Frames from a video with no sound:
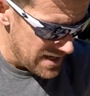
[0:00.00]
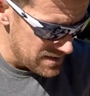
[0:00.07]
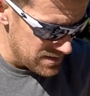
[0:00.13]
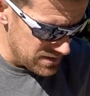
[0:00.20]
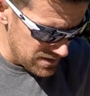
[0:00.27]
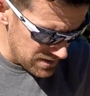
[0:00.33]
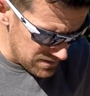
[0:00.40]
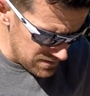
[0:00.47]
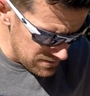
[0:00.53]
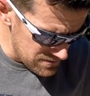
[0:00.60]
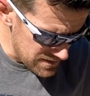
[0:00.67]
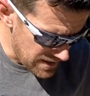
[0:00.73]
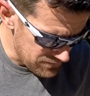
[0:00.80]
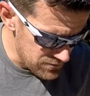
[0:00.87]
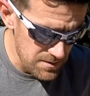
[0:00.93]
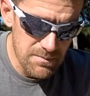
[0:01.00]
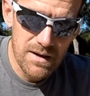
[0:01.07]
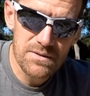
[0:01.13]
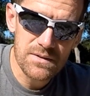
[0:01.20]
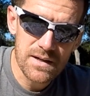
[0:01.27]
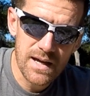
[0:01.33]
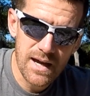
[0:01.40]
And the good news after a
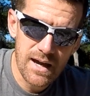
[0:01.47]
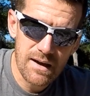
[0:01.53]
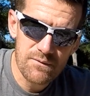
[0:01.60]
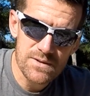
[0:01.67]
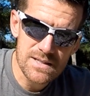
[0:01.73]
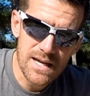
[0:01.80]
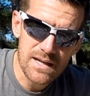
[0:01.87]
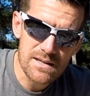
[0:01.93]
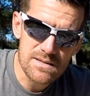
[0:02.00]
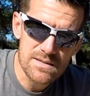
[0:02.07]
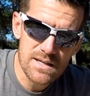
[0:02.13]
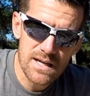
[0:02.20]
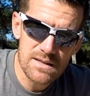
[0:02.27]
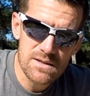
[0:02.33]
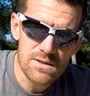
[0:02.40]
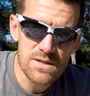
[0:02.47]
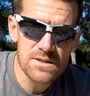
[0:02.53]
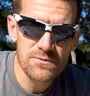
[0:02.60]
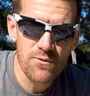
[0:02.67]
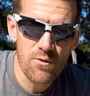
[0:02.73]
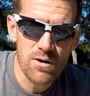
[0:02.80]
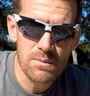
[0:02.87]
month and a half is I can say that
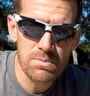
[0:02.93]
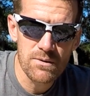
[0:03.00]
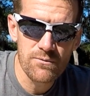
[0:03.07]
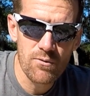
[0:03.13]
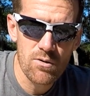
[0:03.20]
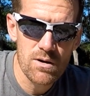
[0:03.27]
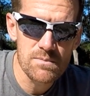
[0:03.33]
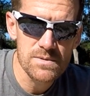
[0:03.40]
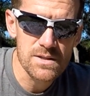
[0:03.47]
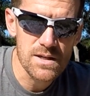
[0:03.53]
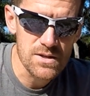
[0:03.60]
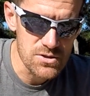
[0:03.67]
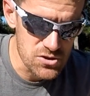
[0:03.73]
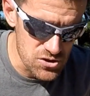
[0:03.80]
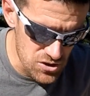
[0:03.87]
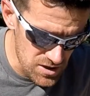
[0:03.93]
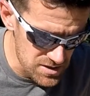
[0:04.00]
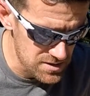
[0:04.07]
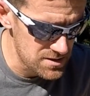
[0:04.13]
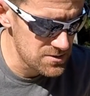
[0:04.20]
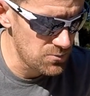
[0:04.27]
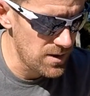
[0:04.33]
this fork performs
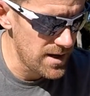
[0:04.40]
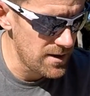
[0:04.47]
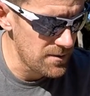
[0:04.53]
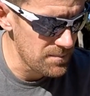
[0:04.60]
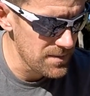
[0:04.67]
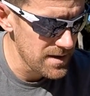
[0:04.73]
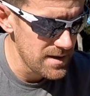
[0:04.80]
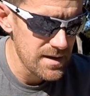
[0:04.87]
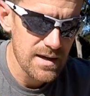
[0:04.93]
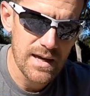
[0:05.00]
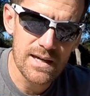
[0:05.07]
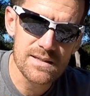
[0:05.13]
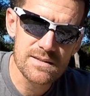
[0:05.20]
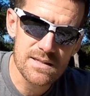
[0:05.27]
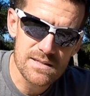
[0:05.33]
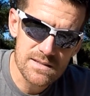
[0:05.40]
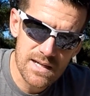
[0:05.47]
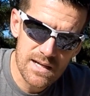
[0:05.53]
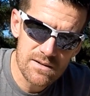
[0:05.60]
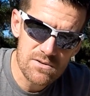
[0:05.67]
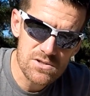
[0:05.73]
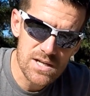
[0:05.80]
just as well as the
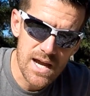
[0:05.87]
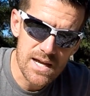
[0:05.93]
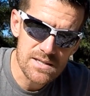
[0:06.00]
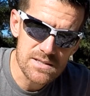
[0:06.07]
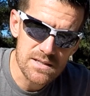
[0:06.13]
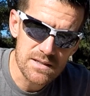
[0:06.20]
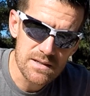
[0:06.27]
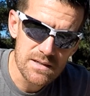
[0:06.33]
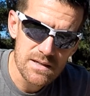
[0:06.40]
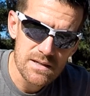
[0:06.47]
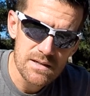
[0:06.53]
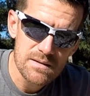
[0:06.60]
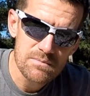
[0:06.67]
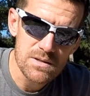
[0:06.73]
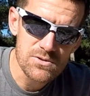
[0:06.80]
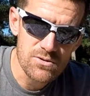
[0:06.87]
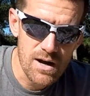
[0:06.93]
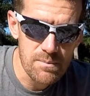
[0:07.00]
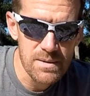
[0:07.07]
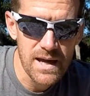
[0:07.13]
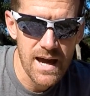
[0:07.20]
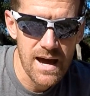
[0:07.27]
standard chassis by
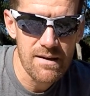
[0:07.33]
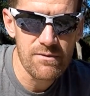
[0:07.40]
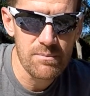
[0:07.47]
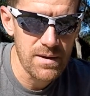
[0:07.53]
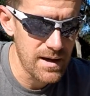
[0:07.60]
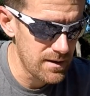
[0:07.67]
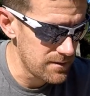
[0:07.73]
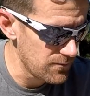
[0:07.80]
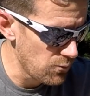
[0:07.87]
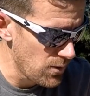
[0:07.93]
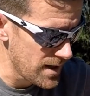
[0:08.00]
dropping half a pound